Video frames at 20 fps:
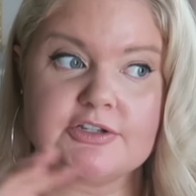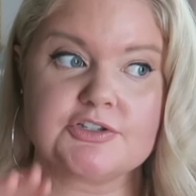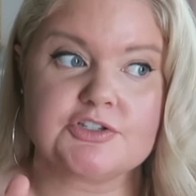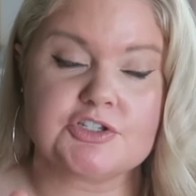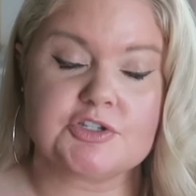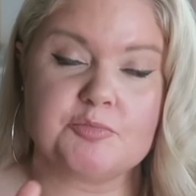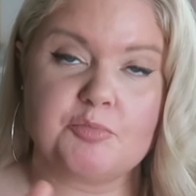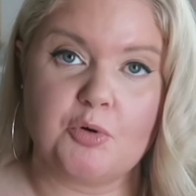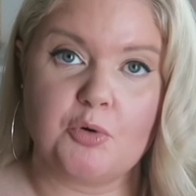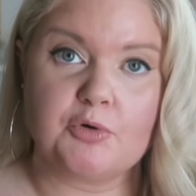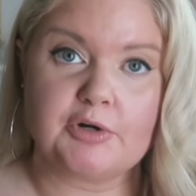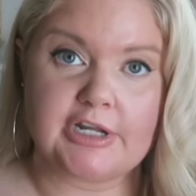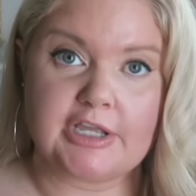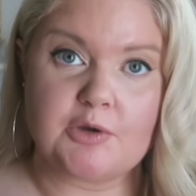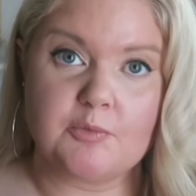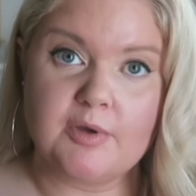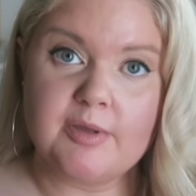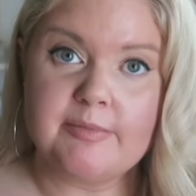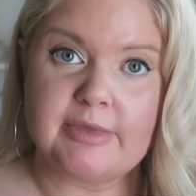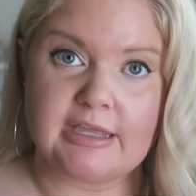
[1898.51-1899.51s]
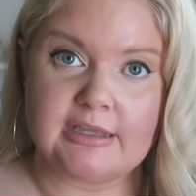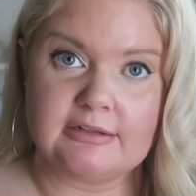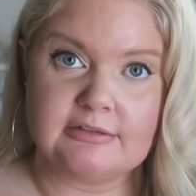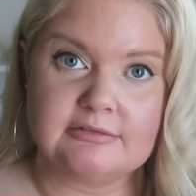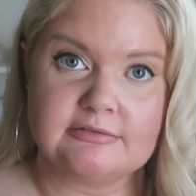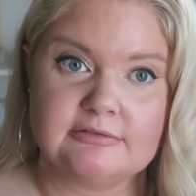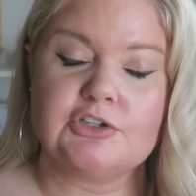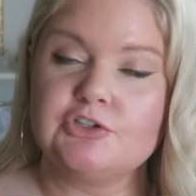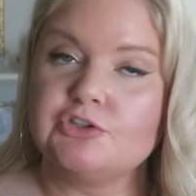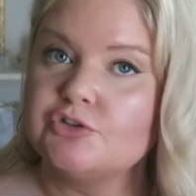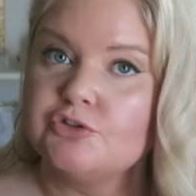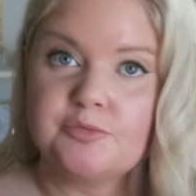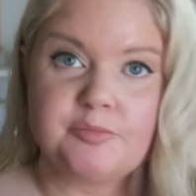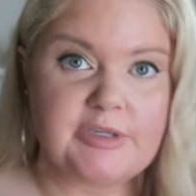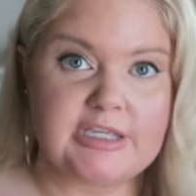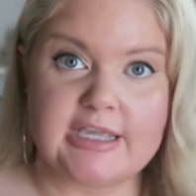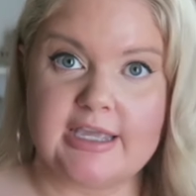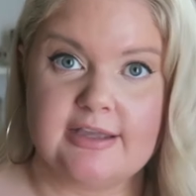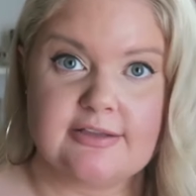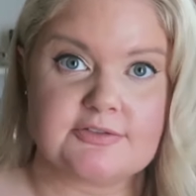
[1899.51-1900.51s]
supporting women, you'll
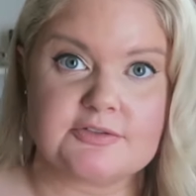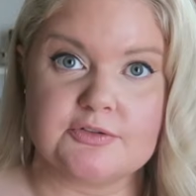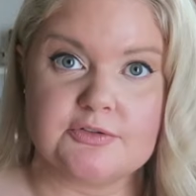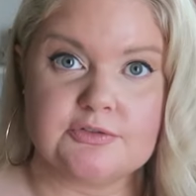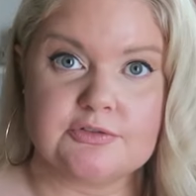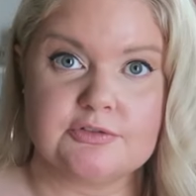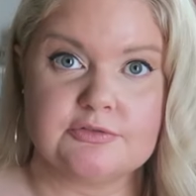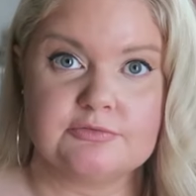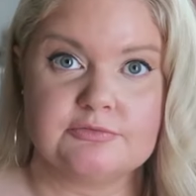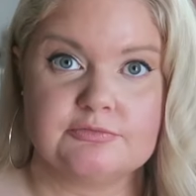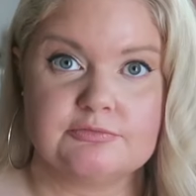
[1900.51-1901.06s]
be canceled.